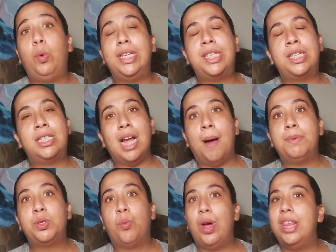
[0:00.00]
we
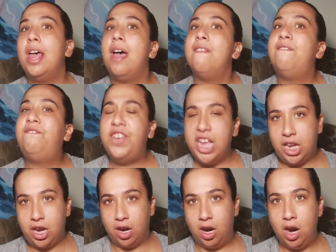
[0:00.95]
stopped with
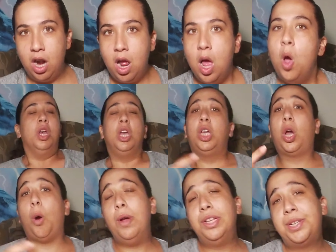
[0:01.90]
Figure,
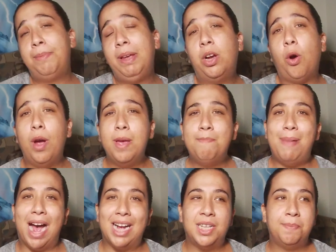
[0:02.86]
going to be going
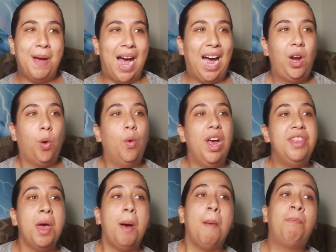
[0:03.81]
back to back
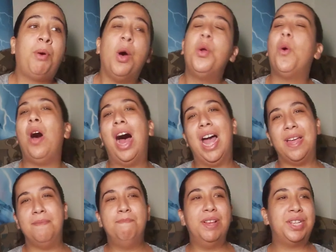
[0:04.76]
with
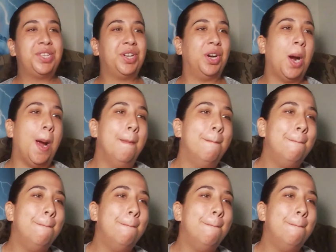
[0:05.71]
Protohype, Mr.